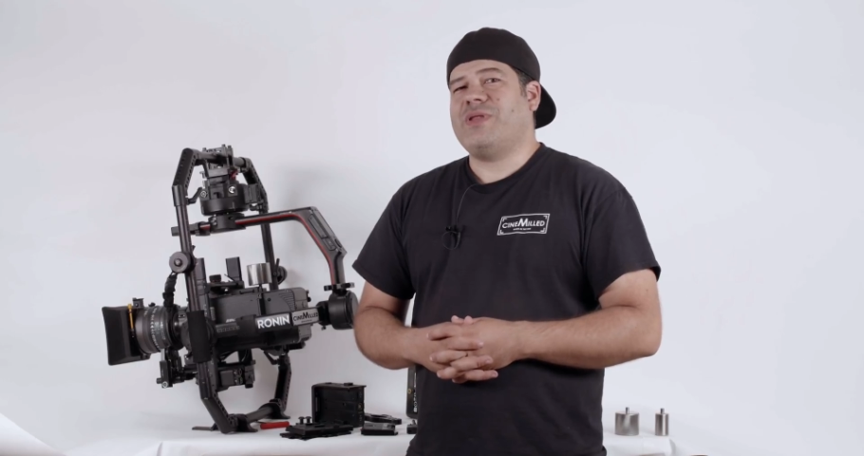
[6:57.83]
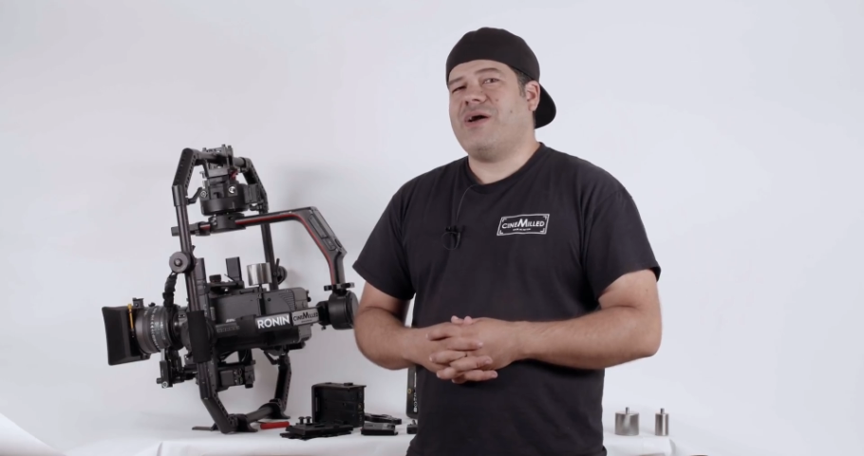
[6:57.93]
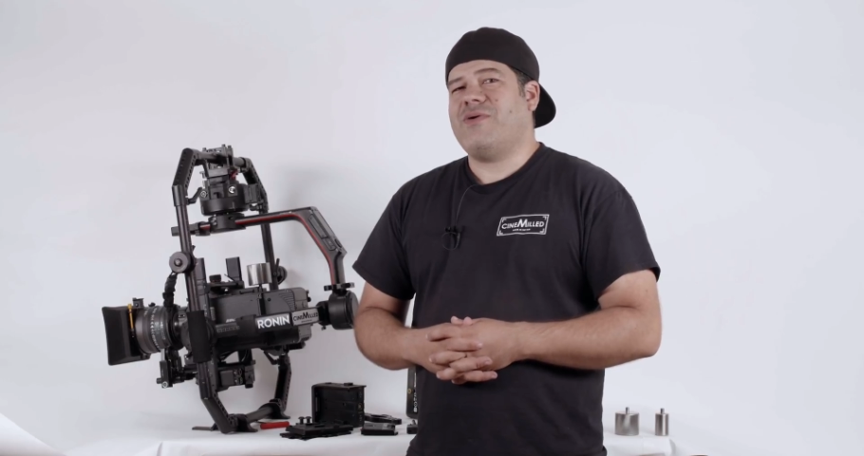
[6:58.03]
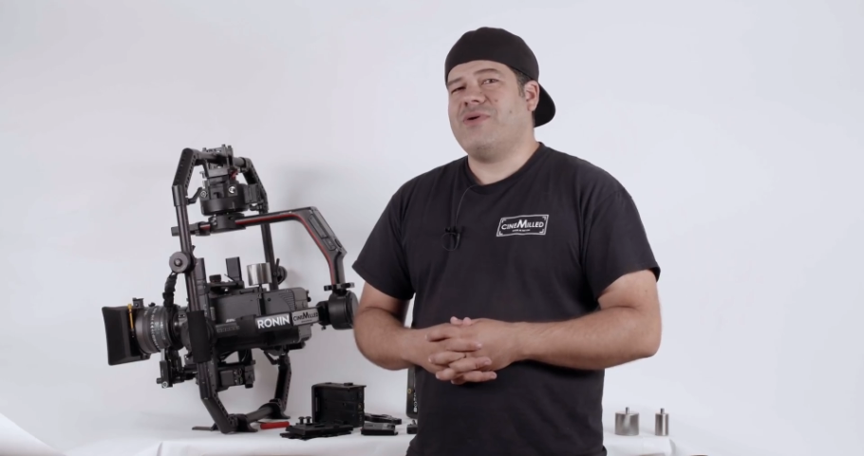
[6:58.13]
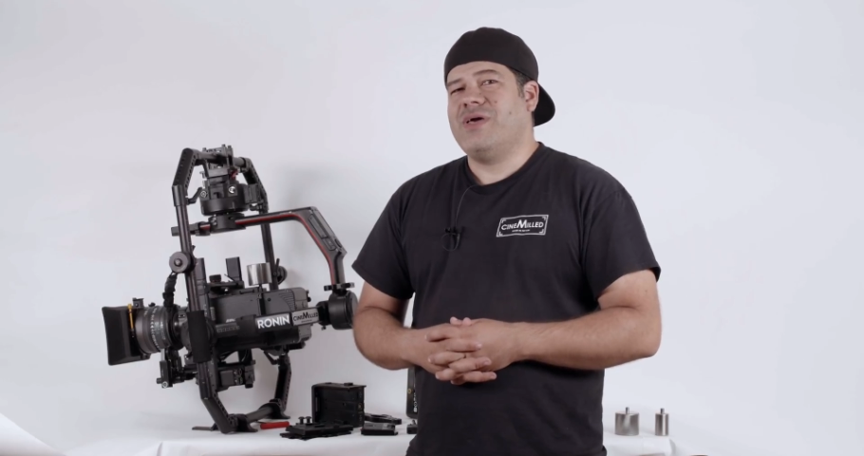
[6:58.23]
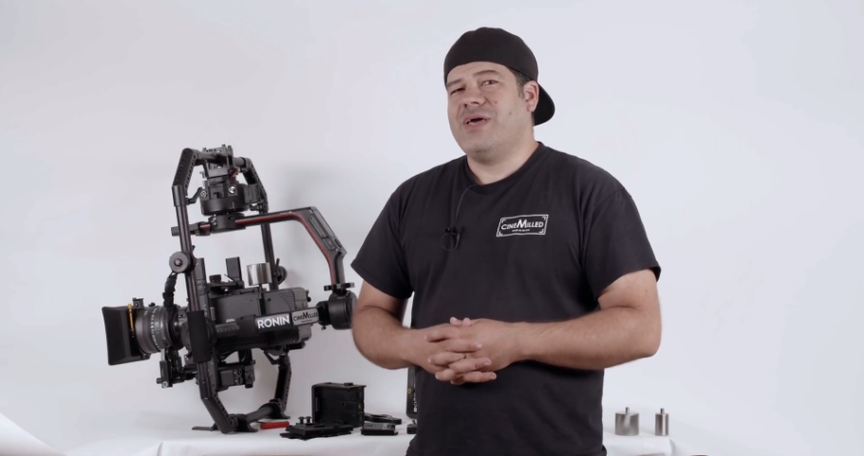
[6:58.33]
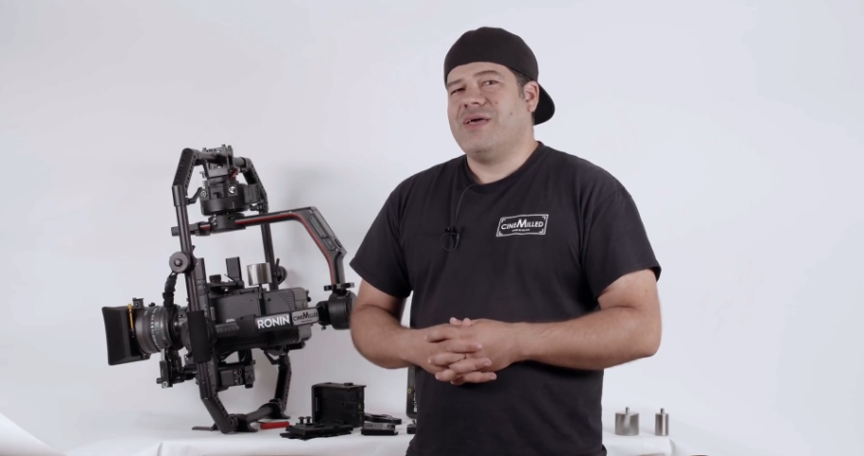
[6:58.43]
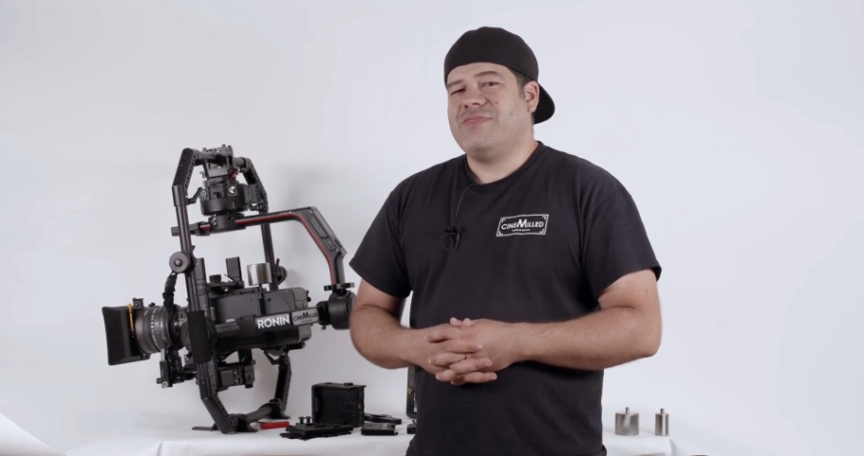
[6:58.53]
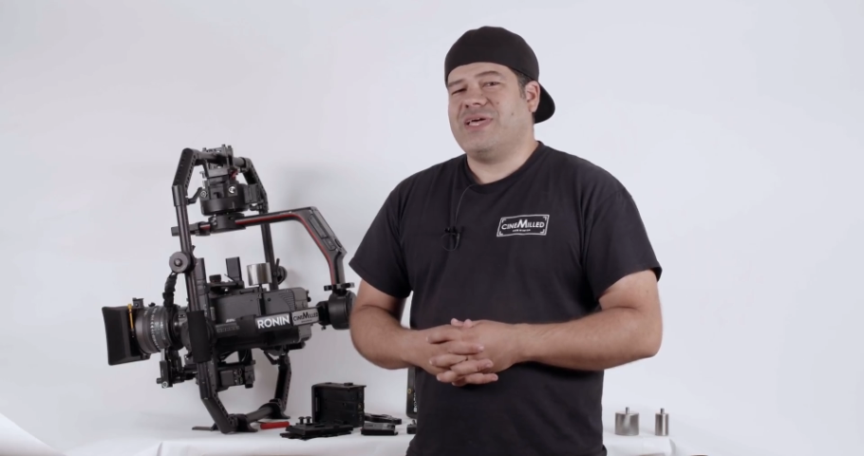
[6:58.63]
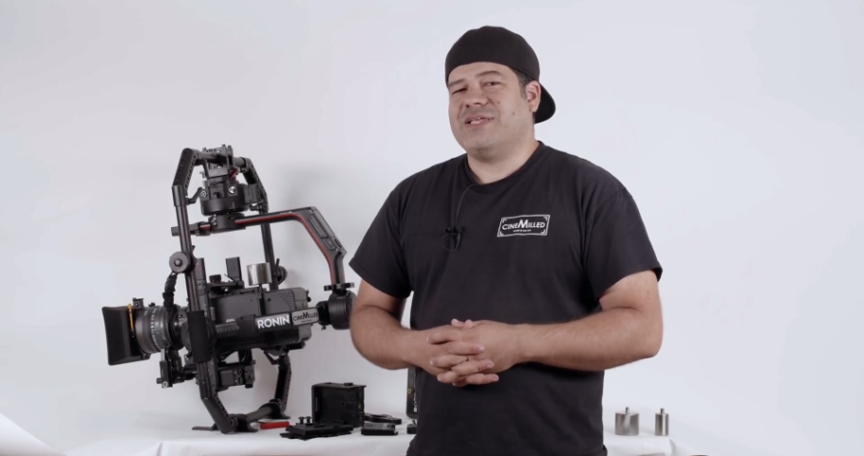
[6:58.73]
now
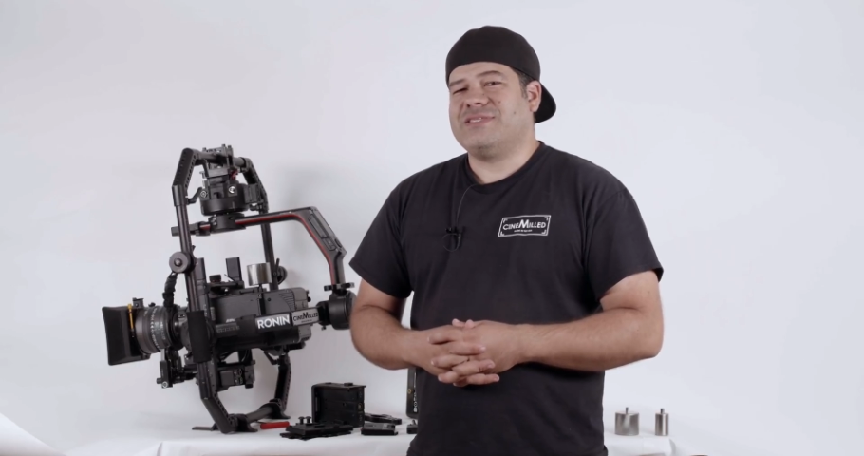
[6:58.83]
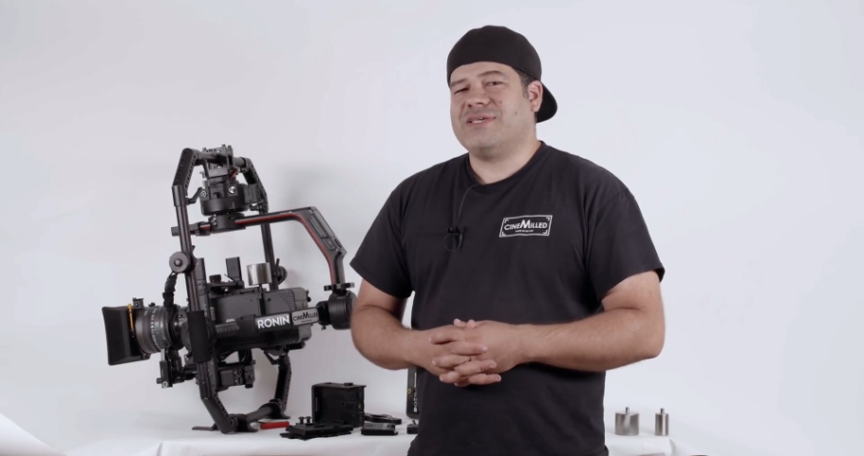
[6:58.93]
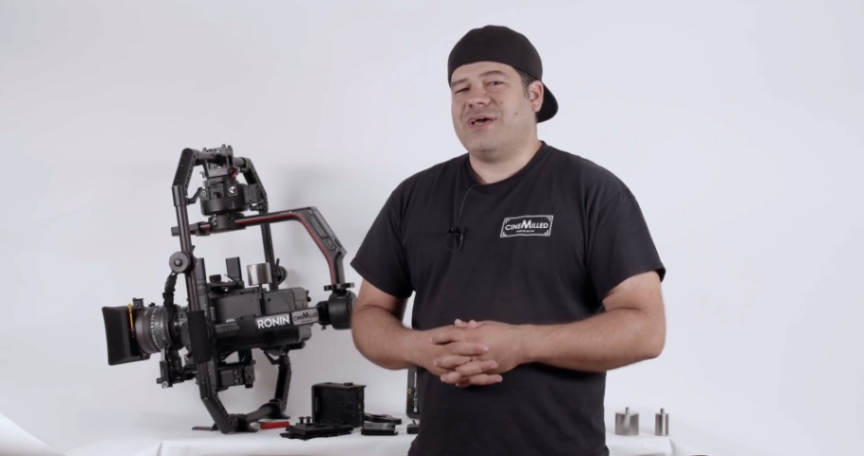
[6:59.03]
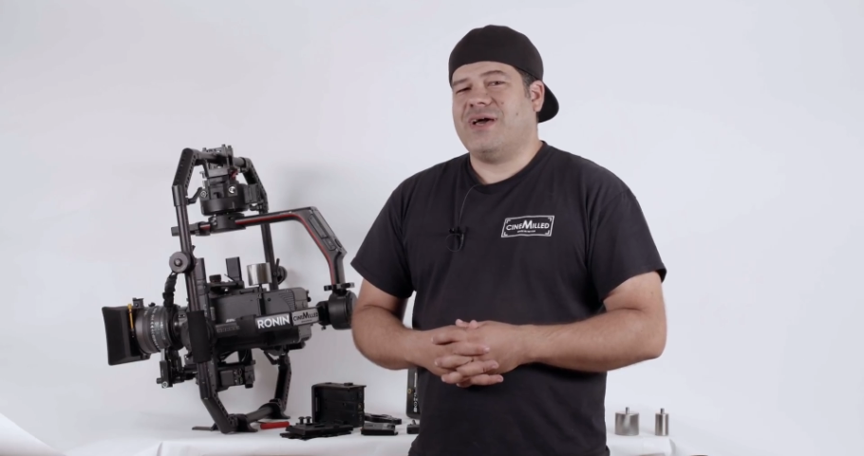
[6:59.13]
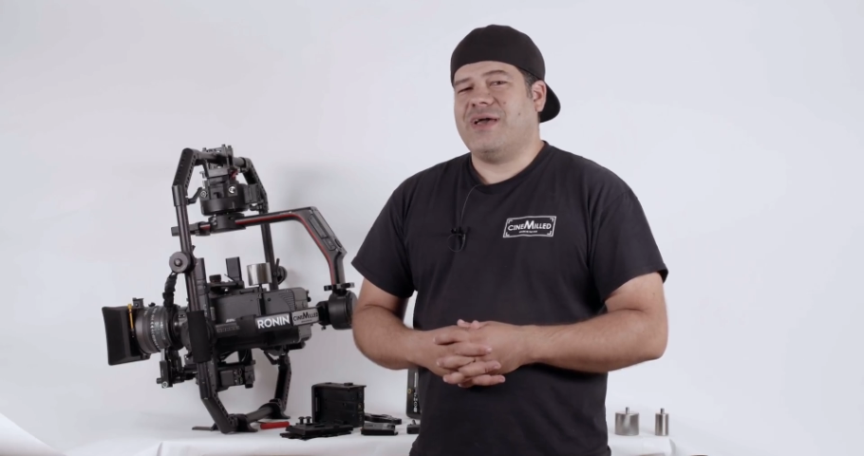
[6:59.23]
that's